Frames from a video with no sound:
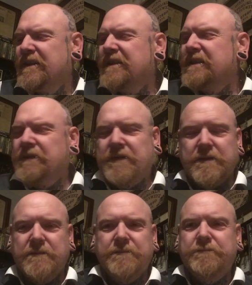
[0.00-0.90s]

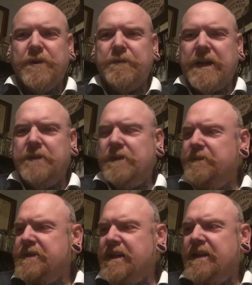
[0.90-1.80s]
different book buying
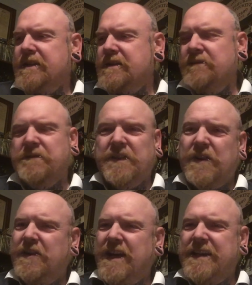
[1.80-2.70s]
websites
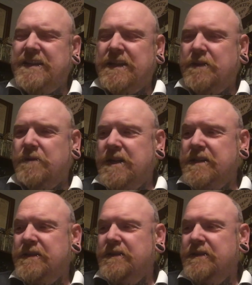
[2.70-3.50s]
for 80 quid.